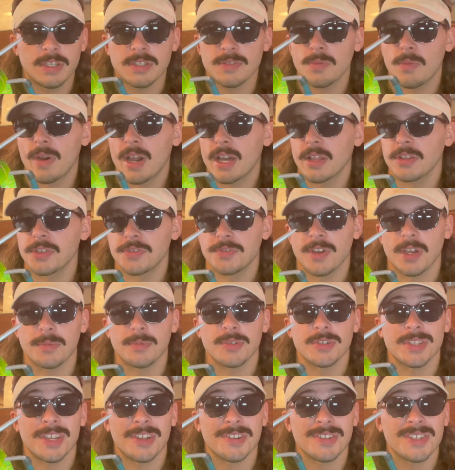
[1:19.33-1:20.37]
Waglers
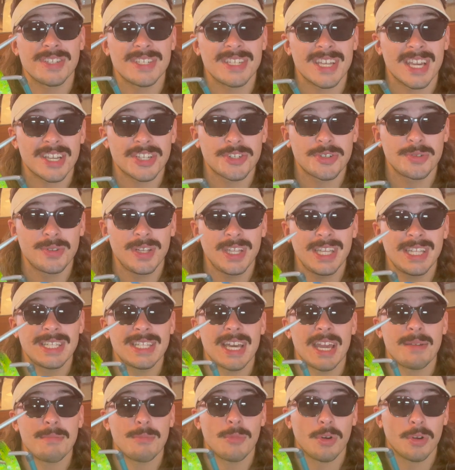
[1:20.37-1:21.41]
Vipers, they are sexually
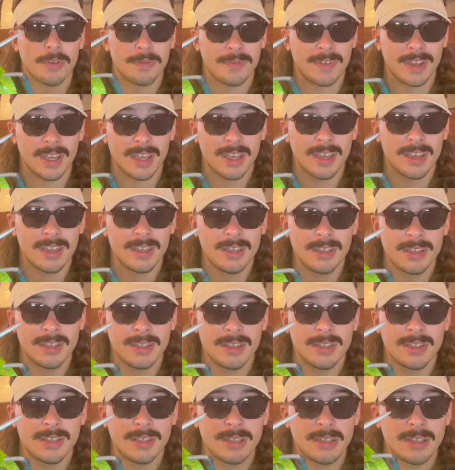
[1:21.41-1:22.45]
dimorphic.
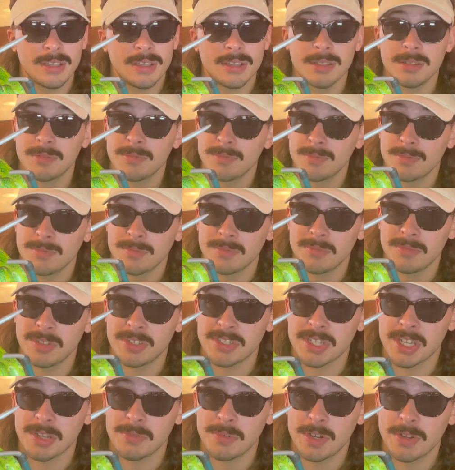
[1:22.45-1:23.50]
Does
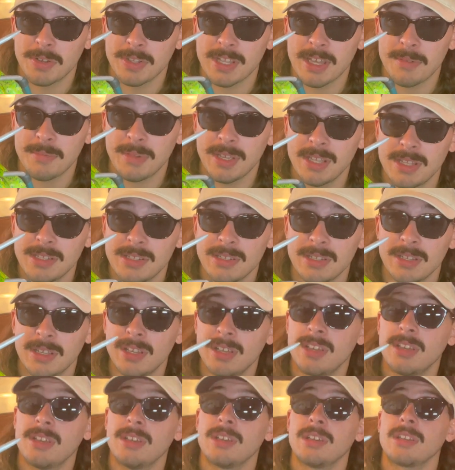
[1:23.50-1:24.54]
anyone know what that means?
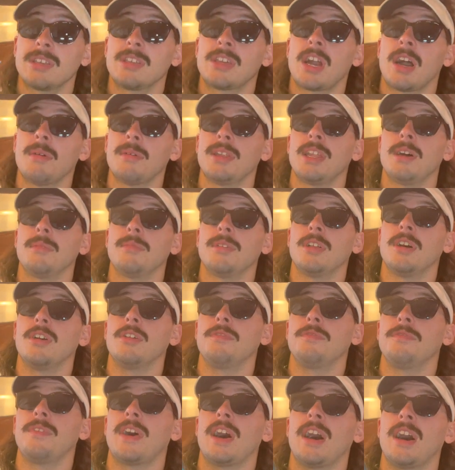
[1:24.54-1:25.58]
Comment down below.
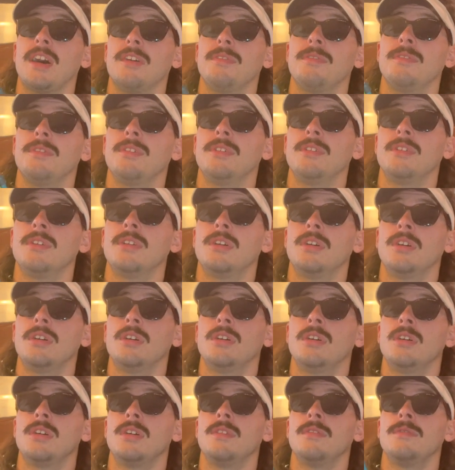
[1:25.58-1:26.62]
5,
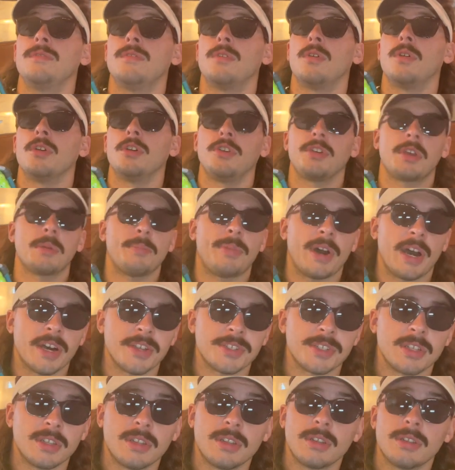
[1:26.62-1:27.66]
4, you can pause
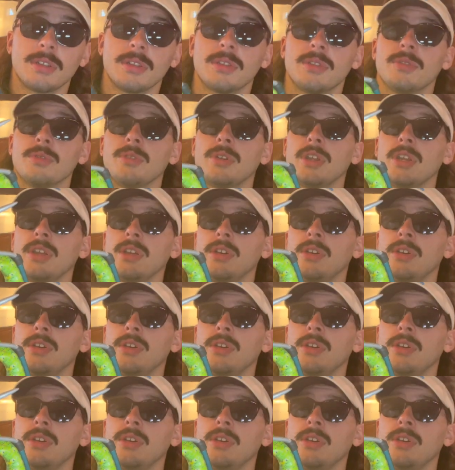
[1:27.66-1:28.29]
it. 3,